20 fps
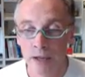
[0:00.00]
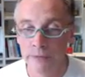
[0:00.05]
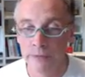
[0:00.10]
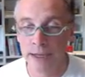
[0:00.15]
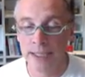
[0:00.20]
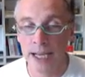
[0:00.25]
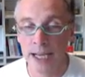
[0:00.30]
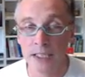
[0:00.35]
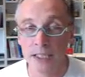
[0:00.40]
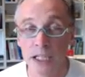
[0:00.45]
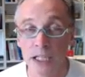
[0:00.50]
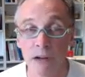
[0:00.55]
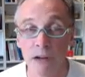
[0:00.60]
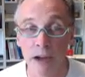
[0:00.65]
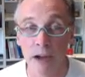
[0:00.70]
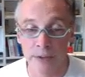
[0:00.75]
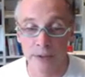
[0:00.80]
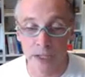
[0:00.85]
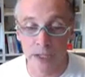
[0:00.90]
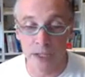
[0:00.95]
Fantastic
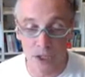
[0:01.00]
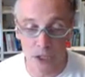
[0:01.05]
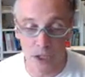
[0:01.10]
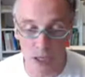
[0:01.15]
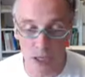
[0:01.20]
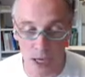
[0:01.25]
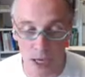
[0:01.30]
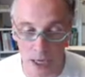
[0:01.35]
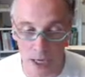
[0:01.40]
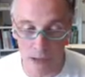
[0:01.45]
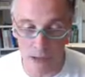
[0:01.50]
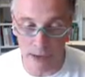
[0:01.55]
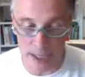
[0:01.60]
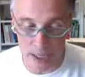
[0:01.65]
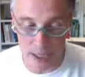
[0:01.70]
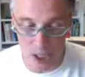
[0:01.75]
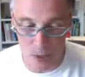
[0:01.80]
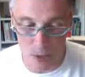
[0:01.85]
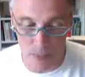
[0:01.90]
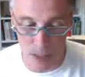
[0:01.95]
graphics, great
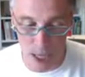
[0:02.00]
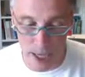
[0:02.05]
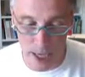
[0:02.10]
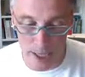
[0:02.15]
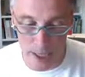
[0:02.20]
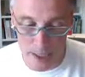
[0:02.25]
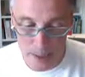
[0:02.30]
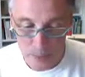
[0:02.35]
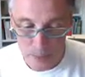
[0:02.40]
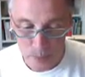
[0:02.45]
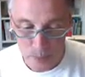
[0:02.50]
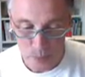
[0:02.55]
displays,